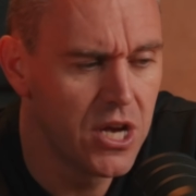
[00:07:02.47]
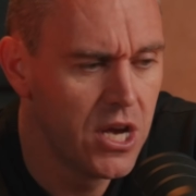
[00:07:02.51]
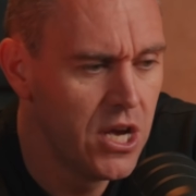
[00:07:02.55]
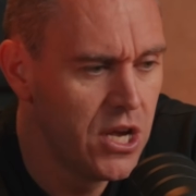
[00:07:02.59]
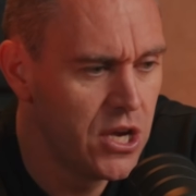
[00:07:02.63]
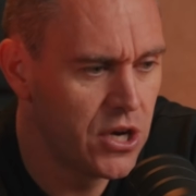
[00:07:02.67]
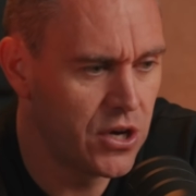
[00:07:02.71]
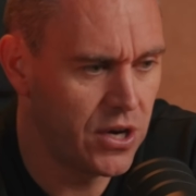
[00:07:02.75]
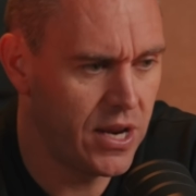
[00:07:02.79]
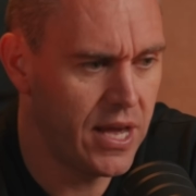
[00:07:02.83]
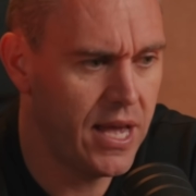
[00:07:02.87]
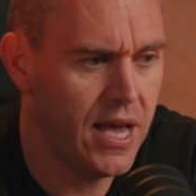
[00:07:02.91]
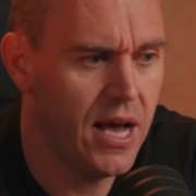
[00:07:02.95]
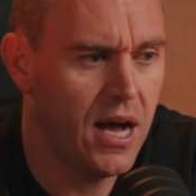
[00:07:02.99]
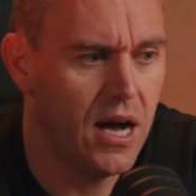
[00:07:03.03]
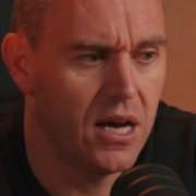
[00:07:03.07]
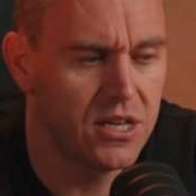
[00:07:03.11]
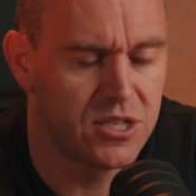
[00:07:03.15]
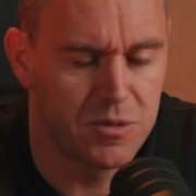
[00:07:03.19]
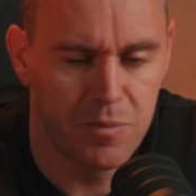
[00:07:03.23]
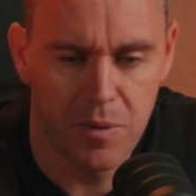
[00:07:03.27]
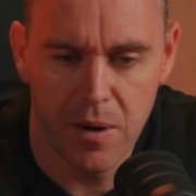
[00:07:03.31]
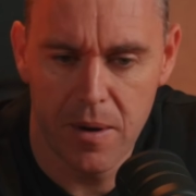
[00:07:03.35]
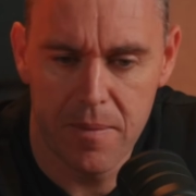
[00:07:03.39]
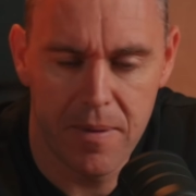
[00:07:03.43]
You got a house.
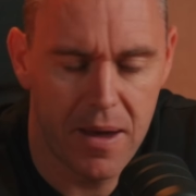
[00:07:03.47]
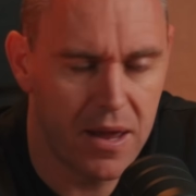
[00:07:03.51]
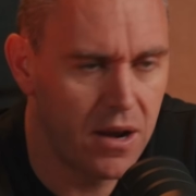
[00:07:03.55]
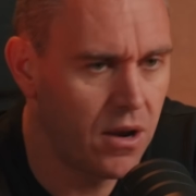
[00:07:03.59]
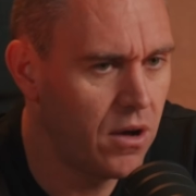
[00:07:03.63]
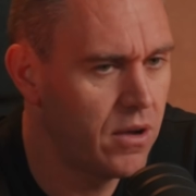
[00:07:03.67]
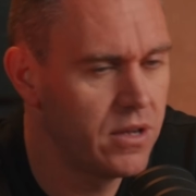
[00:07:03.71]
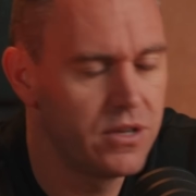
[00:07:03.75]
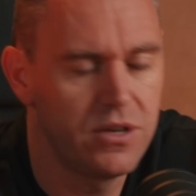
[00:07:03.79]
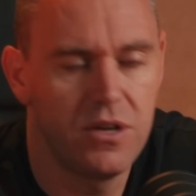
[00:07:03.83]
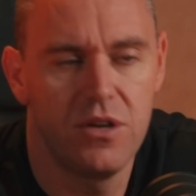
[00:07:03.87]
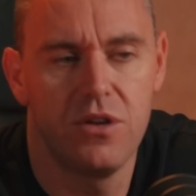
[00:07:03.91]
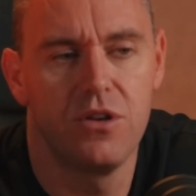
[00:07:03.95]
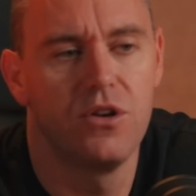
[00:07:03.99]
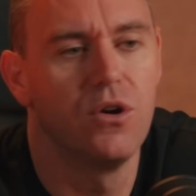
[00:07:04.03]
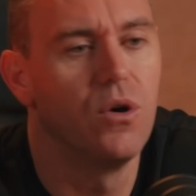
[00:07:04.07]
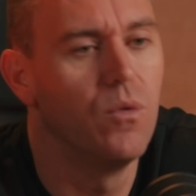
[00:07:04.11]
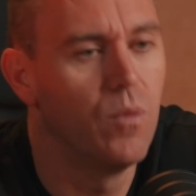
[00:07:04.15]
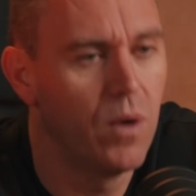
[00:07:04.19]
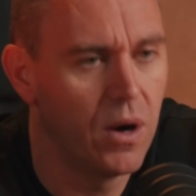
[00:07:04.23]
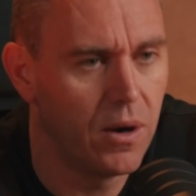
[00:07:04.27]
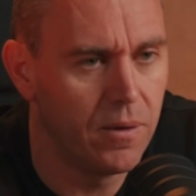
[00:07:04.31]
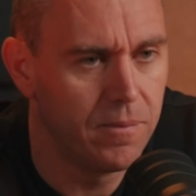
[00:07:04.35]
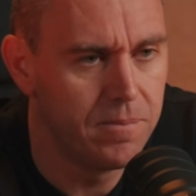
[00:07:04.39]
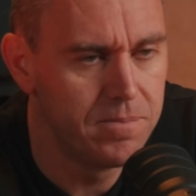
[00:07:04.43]
You probably paid it. You're doing
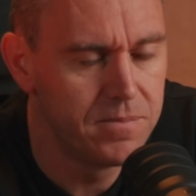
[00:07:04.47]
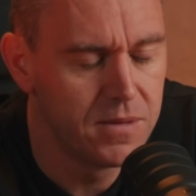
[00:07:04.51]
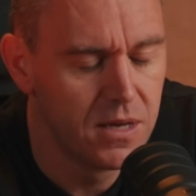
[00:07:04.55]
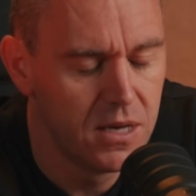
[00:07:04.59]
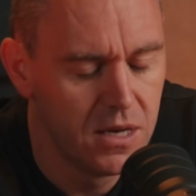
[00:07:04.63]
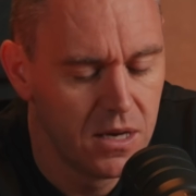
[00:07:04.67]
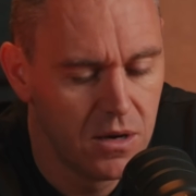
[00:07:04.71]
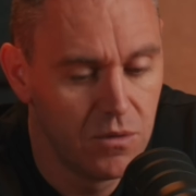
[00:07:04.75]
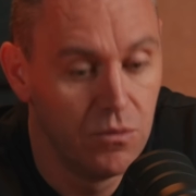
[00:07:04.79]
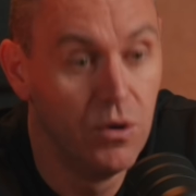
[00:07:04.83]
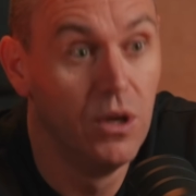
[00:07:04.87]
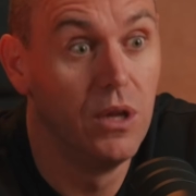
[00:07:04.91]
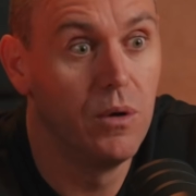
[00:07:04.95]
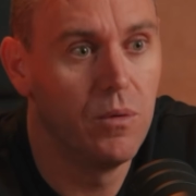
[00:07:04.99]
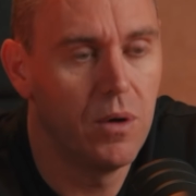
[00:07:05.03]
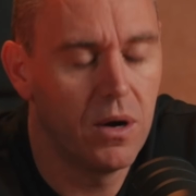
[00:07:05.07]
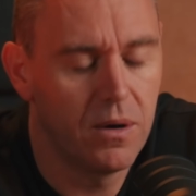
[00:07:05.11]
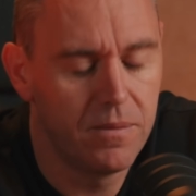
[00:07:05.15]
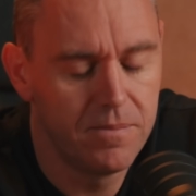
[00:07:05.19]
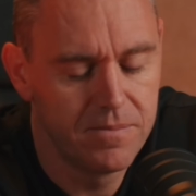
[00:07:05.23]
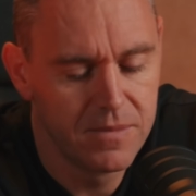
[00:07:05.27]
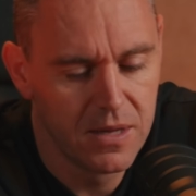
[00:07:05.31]
well, really well.